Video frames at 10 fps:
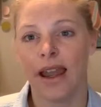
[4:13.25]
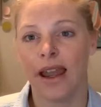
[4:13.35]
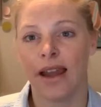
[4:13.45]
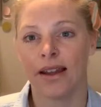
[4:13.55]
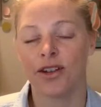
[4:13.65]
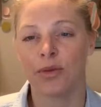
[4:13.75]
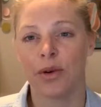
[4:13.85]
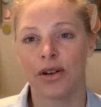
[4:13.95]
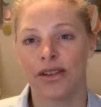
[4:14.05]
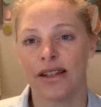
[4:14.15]
and your
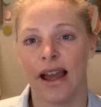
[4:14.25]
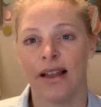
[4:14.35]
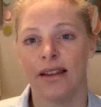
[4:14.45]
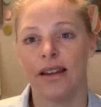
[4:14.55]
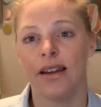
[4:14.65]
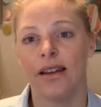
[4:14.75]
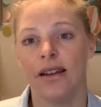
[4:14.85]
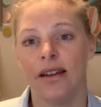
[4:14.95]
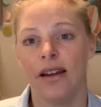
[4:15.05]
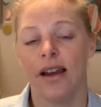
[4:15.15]

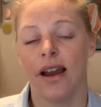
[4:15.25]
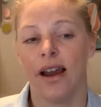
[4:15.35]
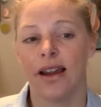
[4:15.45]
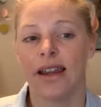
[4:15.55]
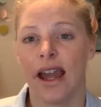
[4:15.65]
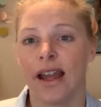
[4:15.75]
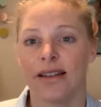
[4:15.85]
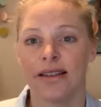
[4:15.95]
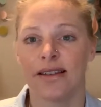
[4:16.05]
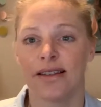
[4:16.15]
personality
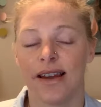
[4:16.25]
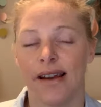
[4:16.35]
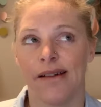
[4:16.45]
against